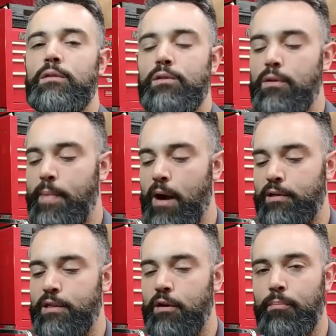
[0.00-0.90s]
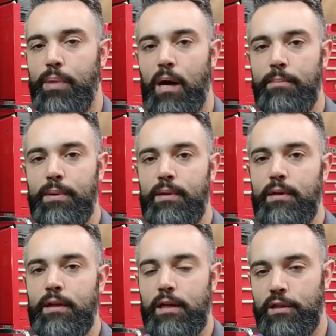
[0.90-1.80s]
So the power steering pump
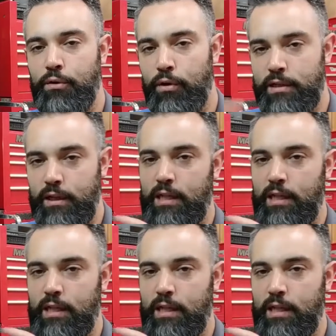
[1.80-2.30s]
is going to